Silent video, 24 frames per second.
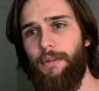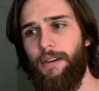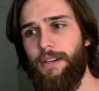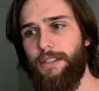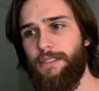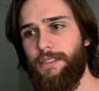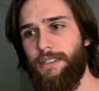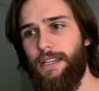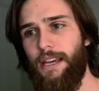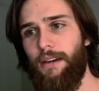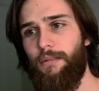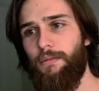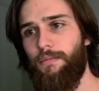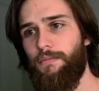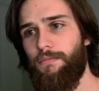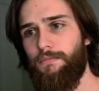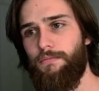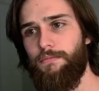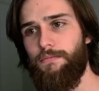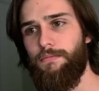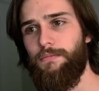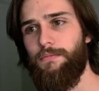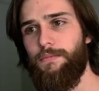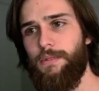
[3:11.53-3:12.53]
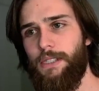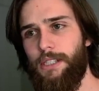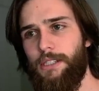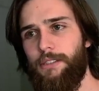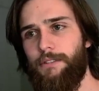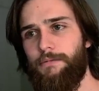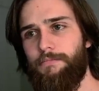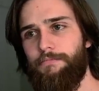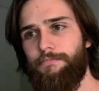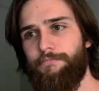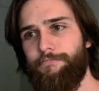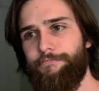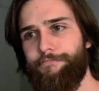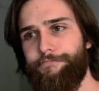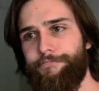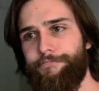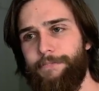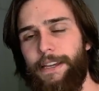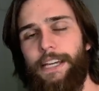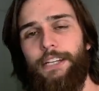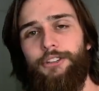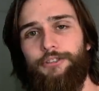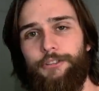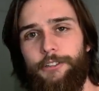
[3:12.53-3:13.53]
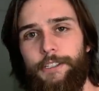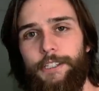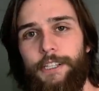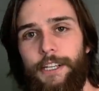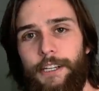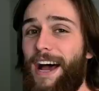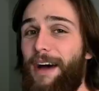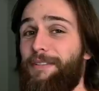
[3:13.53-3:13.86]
because that was interesting.